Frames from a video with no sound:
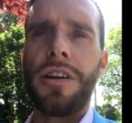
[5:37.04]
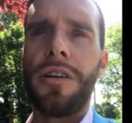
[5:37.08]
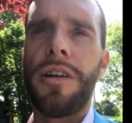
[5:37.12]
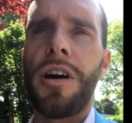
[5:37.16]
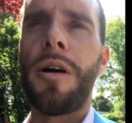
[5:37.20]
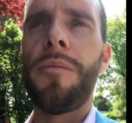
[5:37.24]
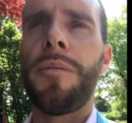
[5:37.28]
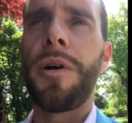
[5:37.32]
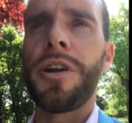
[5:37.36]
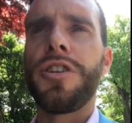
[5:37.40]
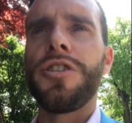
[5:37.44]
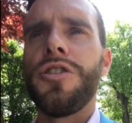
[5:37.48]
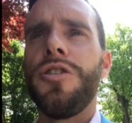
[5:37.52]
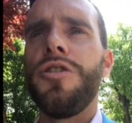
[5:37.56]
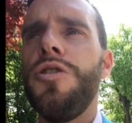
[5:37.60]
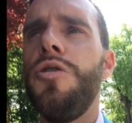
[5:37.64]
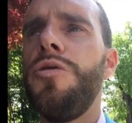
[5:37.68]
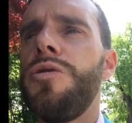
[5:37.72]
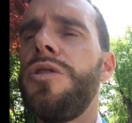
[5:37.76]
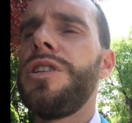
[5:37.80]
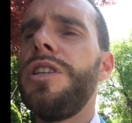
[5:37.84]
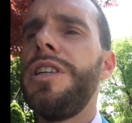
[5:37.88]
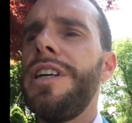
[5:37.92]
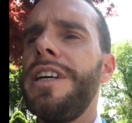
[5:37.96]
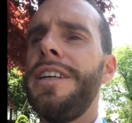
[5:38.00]
on how much you're
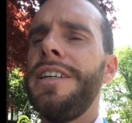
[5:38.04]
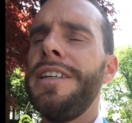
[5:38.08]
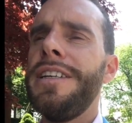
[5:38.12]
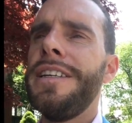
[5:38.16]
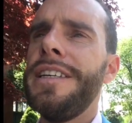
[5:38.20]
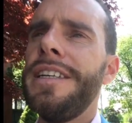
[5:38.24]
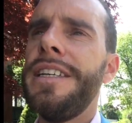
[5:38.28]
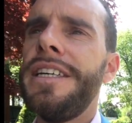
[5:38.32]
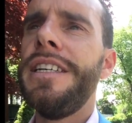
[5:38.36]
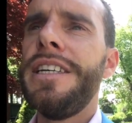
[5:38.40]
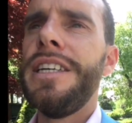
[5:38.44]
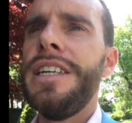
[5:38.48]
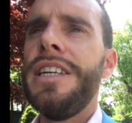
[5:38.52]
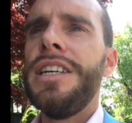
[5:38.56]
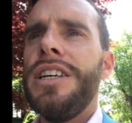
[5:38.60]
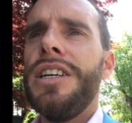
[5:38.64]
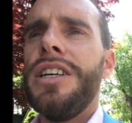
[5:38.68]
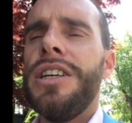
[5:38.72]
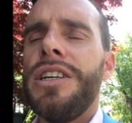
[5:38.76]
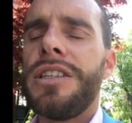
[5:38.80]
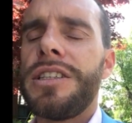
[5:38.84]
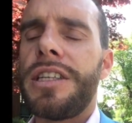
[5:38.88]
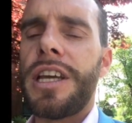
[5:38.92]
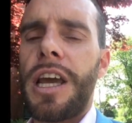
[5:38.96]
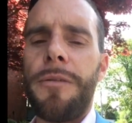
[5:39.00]
using it.
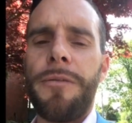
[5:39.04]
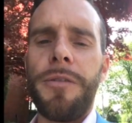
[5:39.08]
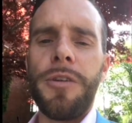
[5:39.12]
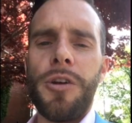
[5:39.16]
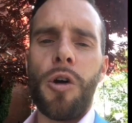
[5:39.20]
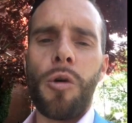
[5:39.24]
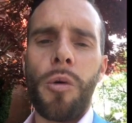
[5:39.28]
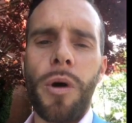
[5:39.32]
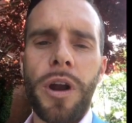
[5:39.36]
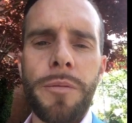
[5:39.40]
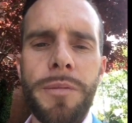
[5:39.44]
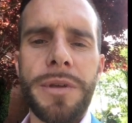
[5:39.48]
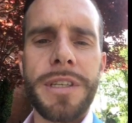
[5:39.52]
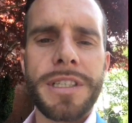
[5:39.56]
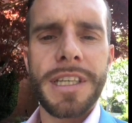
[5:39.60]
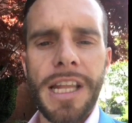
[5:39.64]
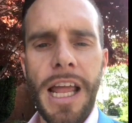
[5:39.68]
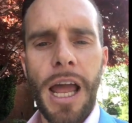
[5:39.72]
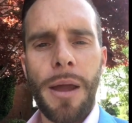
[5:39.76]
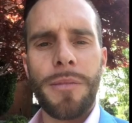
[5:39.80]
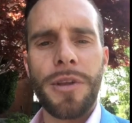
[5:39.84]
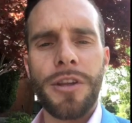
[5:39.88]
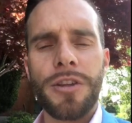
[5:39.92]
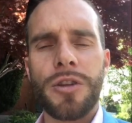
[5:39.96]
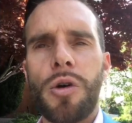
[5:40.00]
Definitely don't want to be
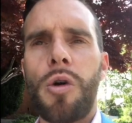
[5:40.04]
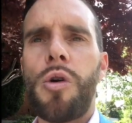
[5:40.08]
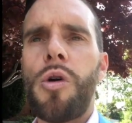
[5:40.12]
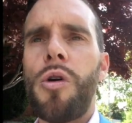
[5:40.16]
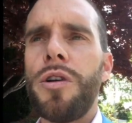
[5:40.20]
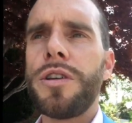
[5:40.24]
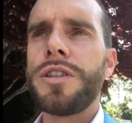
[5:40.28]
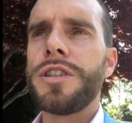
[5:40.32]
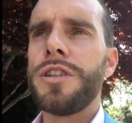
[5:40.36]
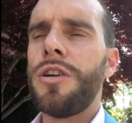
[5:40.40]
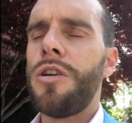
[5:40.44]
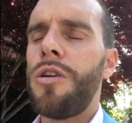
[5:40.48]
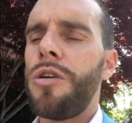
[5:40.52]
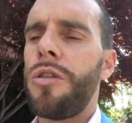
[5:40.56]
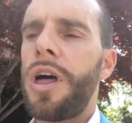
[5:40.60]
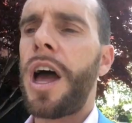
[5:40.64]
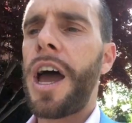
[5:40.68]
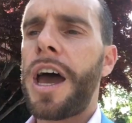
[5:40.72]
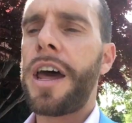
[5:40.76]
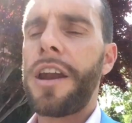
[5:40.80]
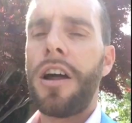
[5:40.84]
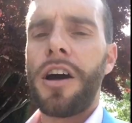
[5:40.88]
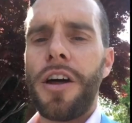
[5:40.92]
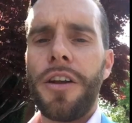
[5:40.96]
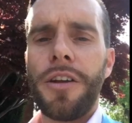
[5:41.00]
slamming doors and all
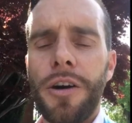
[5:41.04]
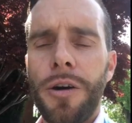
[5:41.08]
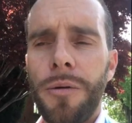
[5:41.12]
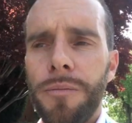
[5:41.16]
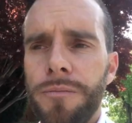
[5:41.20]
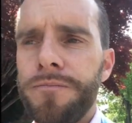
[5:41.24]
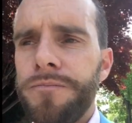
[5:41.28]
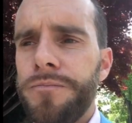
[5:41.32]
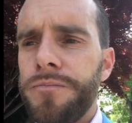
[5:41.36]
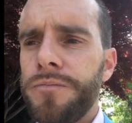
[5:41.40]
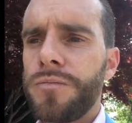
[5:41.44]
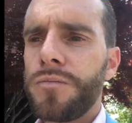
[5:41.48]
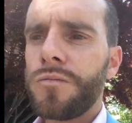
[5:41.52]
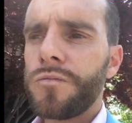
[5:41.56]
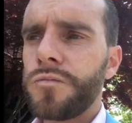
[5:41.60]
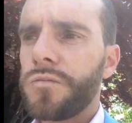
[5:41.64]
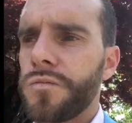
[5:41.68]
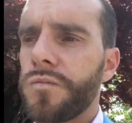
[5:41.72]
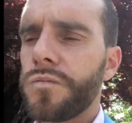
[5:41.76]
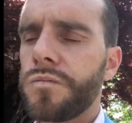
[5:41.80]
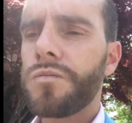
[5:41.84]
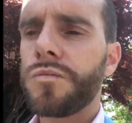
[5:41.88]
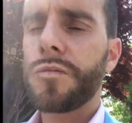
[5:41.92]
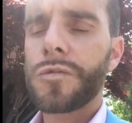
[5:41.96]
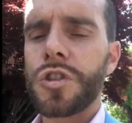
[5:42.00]
that on them.
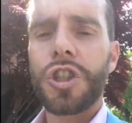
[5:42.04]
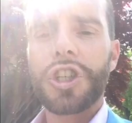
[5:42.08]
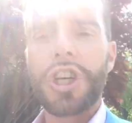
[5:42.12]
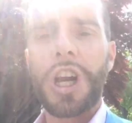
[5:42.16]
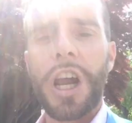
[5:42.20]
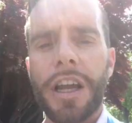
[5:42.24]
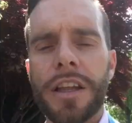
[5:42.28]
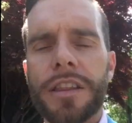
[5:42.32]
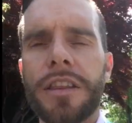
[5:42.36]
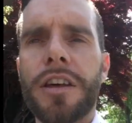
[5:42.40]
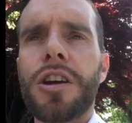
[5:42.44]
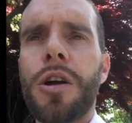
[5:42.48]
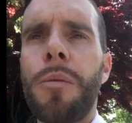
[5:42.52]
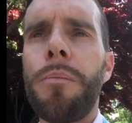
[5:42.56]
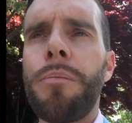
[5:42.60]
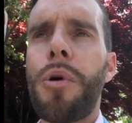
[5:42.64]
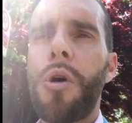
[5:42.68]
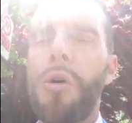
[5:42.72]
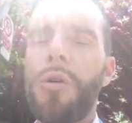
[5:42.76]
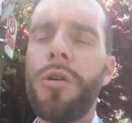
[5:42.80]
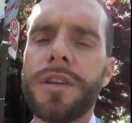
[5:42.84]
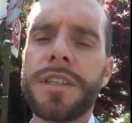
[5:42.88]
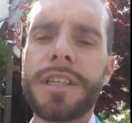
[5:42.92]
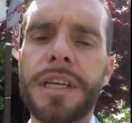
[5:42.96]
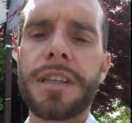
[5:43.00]
Check the
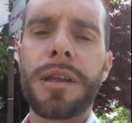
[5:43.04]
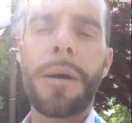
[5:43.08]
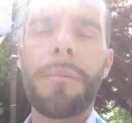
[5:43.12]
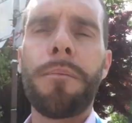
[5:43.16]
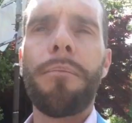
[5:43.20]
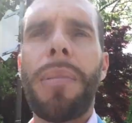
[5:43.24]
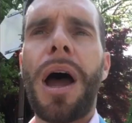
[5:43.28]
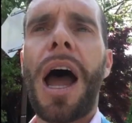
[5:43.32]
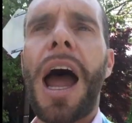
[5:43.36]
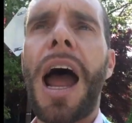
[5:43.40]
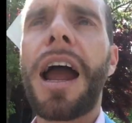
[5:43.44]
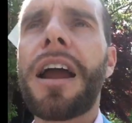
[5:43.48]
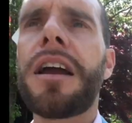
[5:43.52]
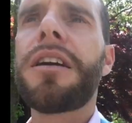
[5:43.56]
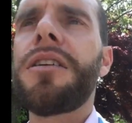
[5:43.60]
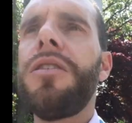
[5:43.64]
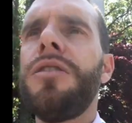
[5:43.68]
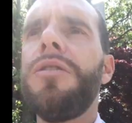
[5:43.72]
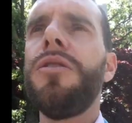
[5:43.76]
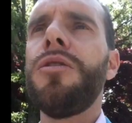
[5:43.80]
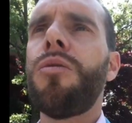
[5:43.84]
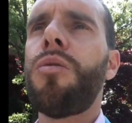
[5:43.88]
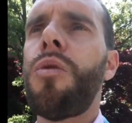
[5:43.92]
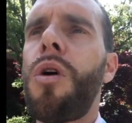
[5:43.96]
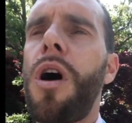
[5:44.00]
components at the back,
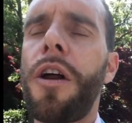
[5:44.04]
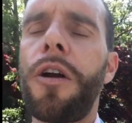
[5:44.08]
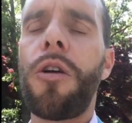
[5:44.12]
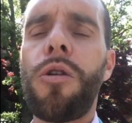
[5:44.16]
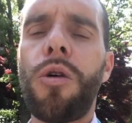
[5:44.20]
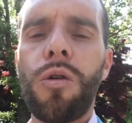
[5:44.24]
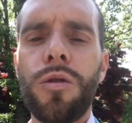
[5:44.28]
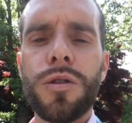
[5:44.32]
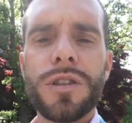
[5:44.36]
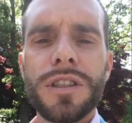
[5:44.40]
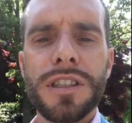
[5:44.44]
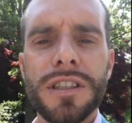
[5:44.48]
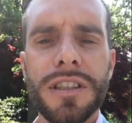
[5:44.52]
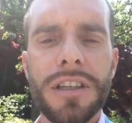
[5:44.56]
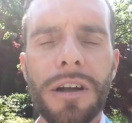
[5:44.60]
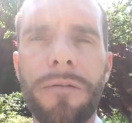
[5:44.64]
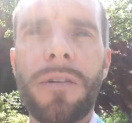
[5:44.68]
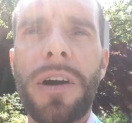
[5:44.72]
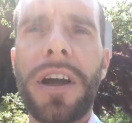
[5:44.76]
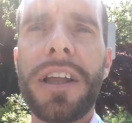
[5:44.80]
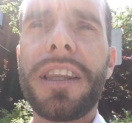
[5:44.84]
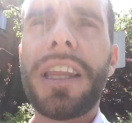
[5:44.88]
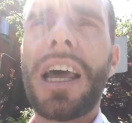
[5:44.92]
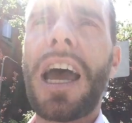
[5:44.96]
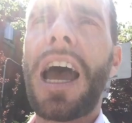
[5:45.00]
the water hose and
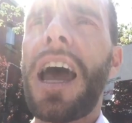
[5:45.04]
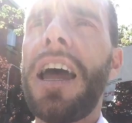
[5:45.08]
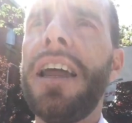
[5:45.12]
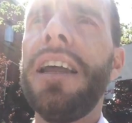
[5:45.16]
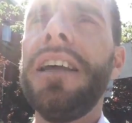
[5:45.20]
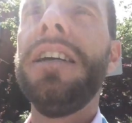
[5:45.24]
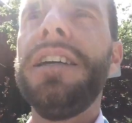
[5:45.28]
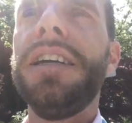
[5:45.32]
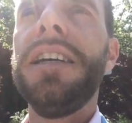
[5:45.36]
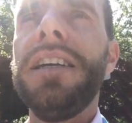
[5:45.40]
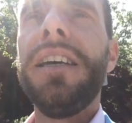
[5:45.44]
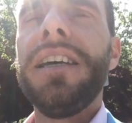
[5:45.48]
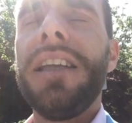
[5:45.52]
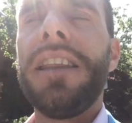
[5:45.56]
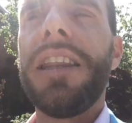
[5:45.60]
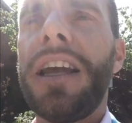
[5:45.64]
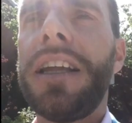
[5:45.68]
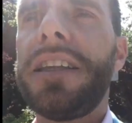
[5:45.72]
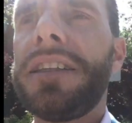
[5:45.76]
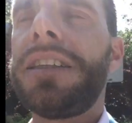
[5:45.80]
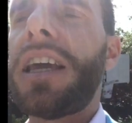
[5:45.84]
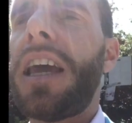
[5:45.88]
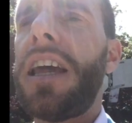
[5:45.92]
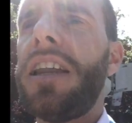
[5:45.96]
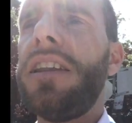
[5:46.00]
stuff like that.
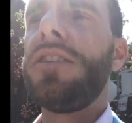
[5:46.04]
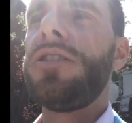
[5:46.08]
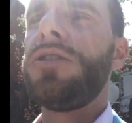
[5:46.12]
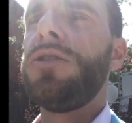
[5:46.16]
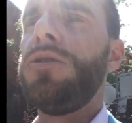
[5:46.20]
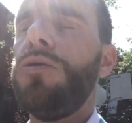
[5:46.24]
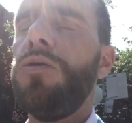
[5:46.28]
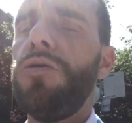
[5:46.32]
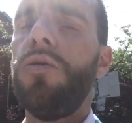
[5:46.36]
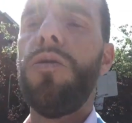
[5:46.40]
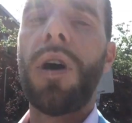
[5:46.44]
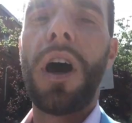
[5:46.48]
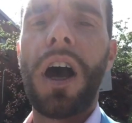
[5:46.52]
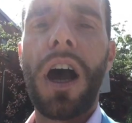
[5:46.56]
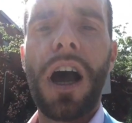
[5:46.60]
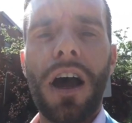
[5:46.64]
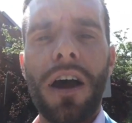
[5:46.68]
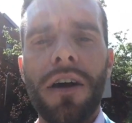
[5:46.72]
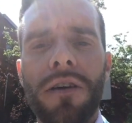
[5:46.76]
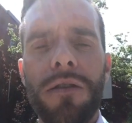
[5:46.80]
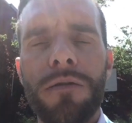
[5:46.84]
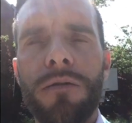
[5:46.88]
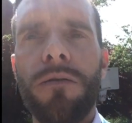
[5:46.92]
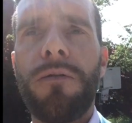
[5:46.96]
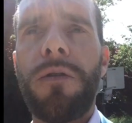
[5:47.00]
They tend
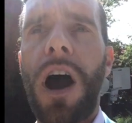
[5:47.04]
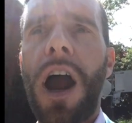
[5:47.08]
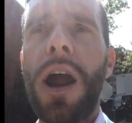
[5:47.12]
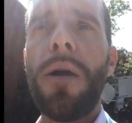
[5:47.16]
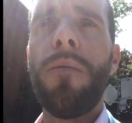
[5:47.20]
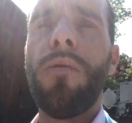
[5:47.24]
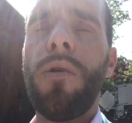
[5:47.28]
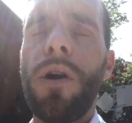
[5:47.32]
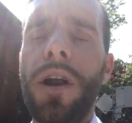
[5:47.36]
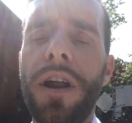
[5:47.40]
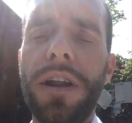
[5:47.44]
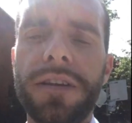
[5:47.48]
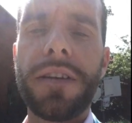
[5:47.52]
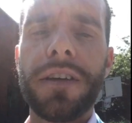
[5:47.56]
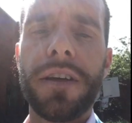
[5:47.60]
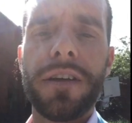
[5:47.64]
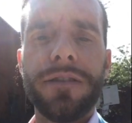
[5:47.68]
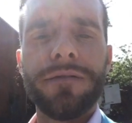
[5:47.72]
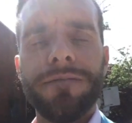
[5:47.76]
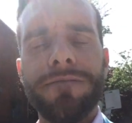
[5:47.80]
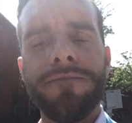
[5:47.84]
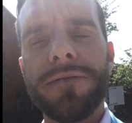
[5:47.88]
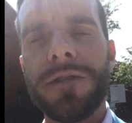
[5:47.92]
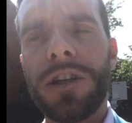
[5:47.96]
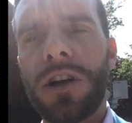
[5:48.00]
to vibrate,
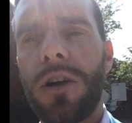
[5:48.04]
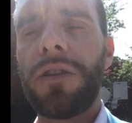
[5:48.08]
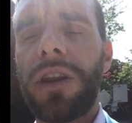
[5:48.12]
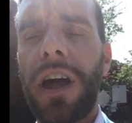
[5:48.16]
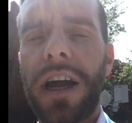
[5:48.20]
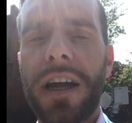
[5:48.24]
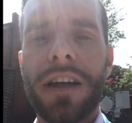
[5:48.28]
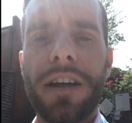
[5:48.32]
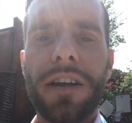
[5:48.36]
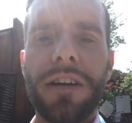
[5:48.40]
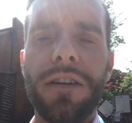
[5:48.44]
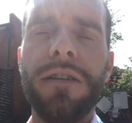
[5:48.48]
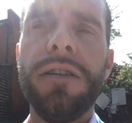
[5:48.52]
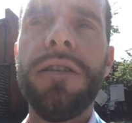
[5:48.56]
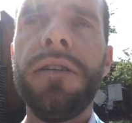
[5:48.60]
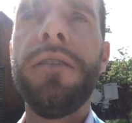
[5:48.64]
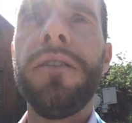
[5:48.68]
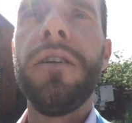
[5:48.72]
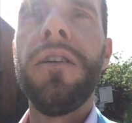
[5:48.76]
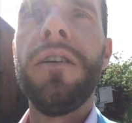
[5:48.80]
and you know, that could